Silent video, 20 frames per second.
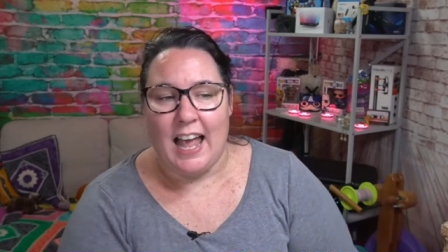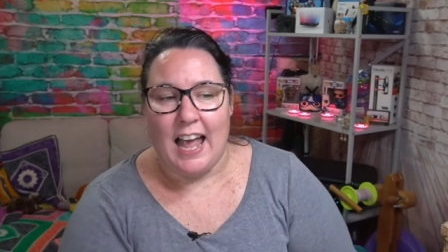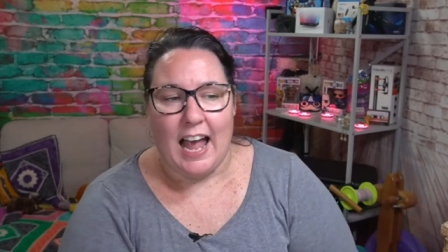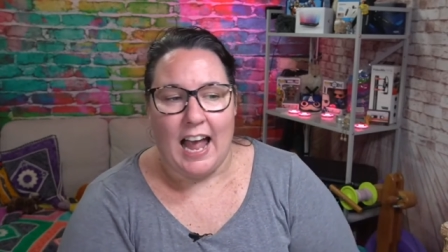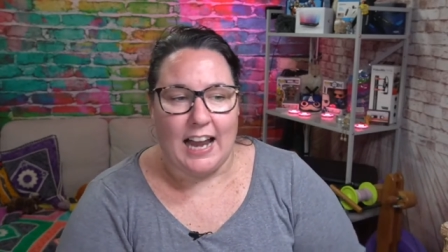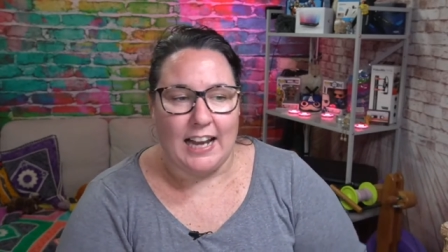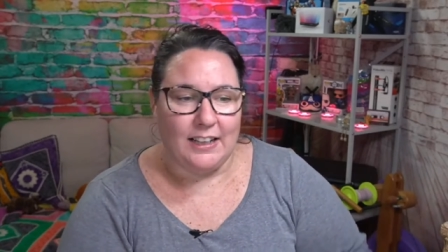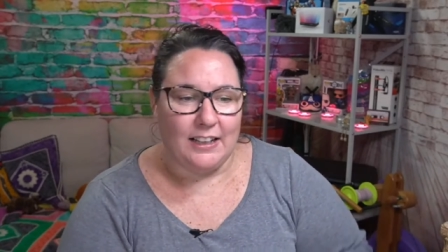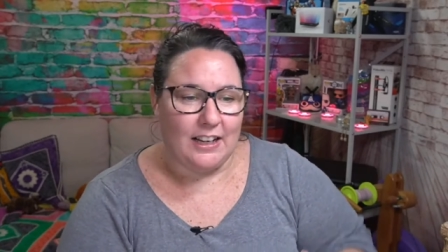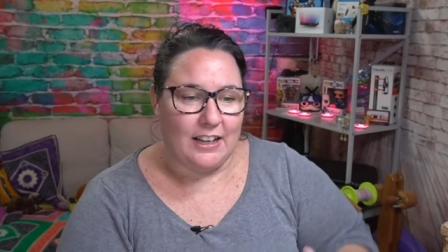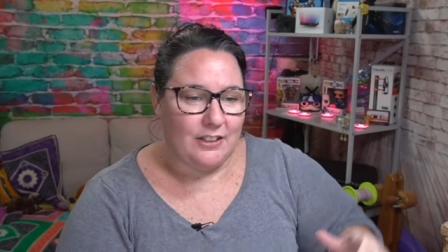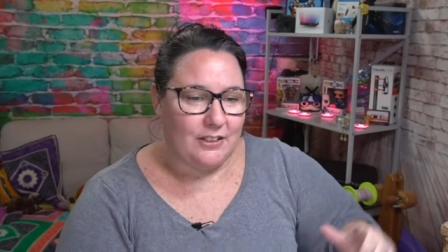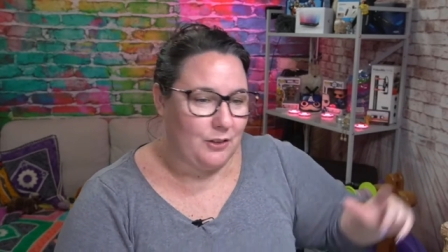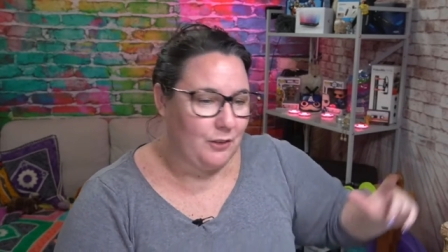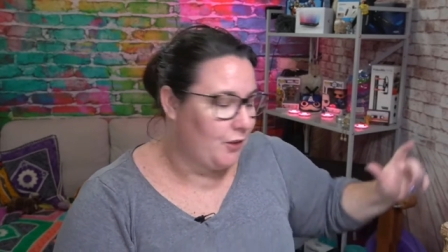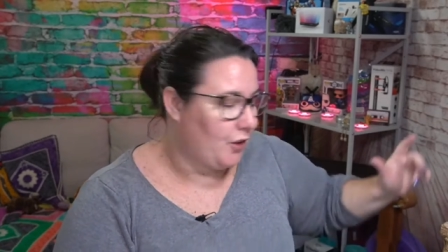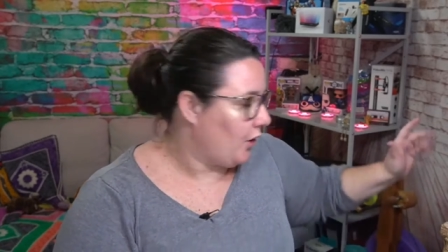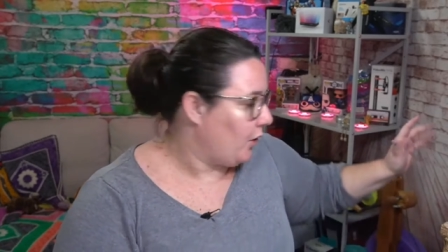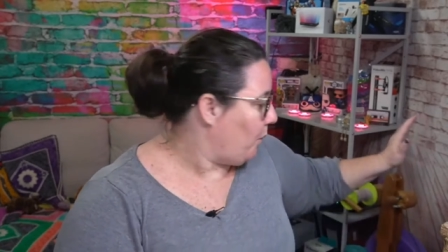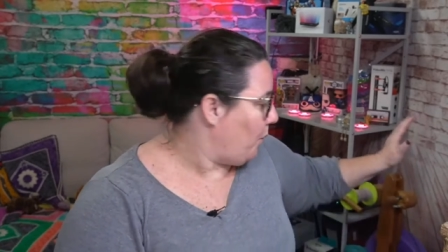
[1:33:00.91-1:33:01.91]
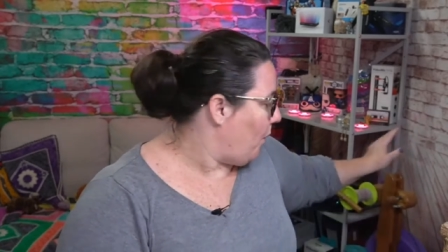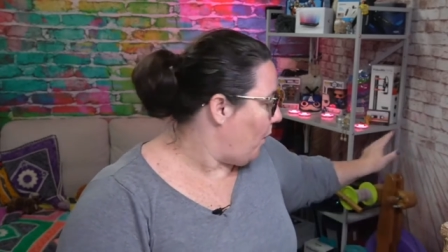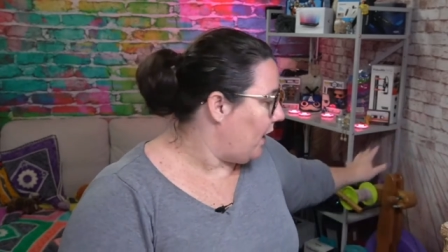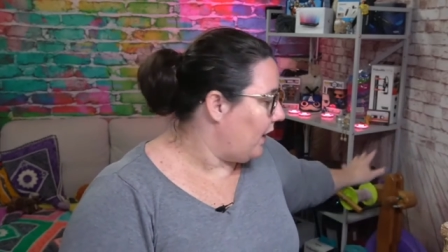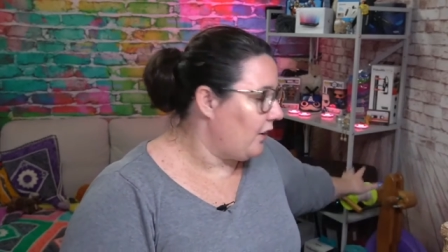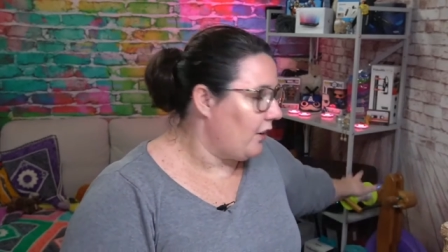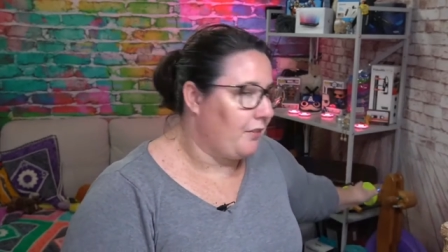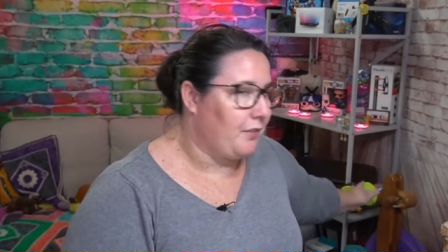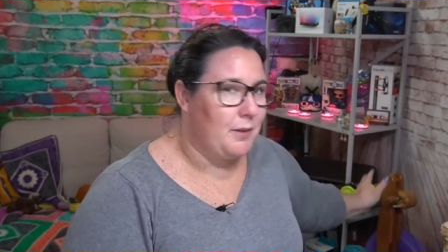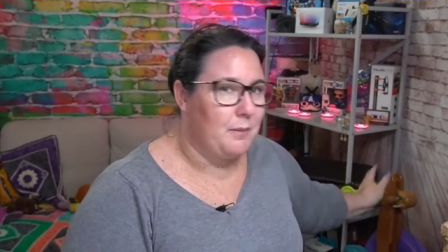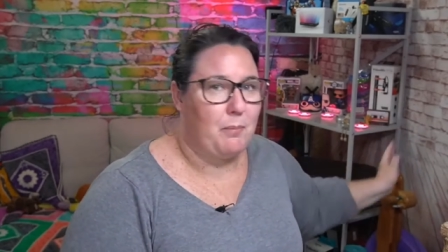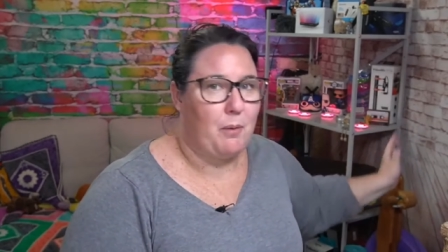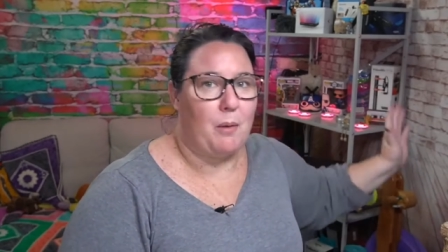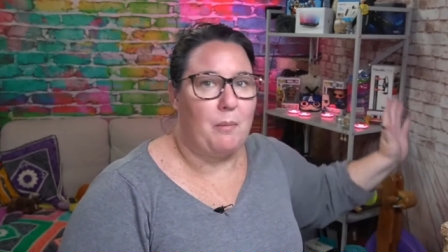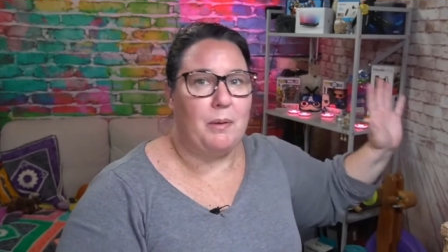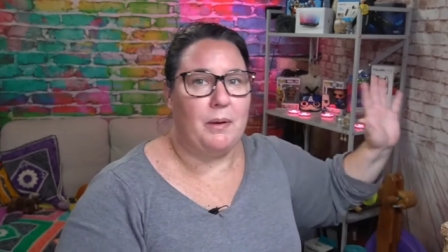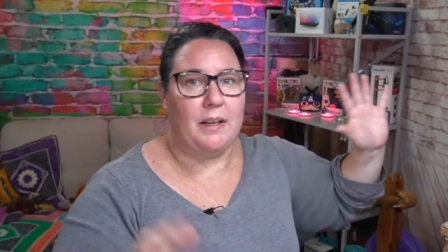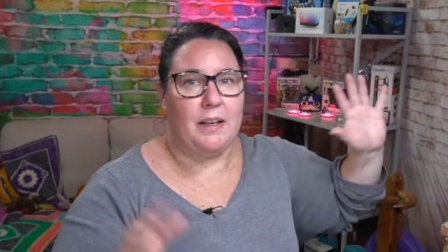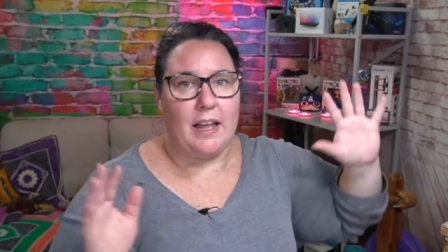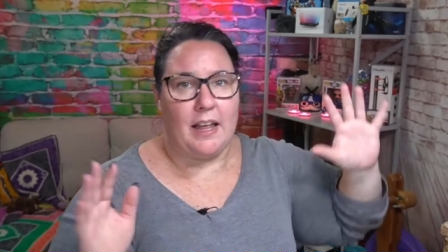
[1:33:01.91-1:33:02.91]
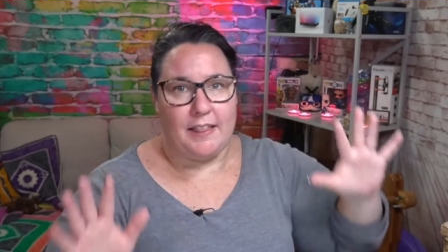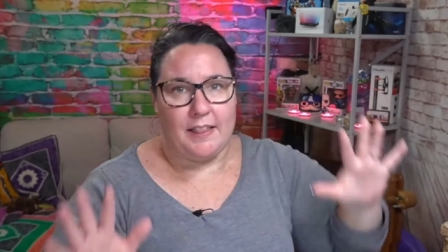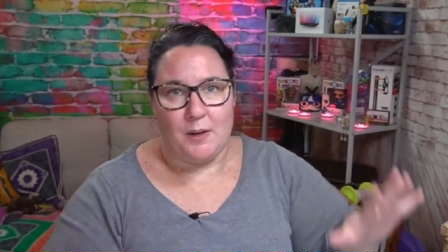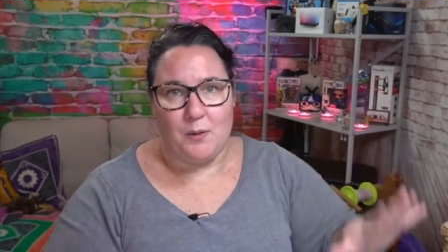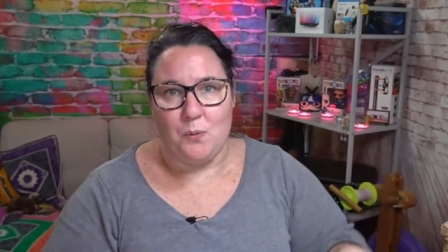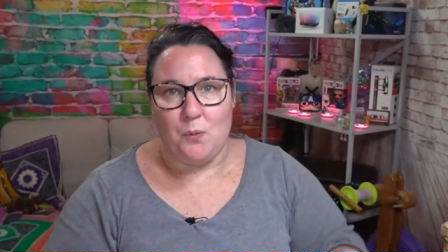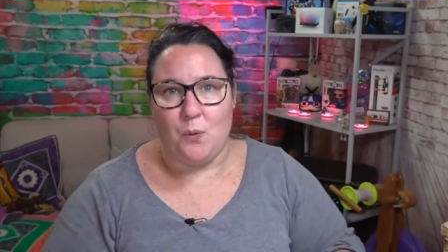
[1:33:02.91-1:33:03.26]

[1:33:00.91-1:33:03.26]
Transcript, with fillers: and because you've got to wind it off the bobbin and then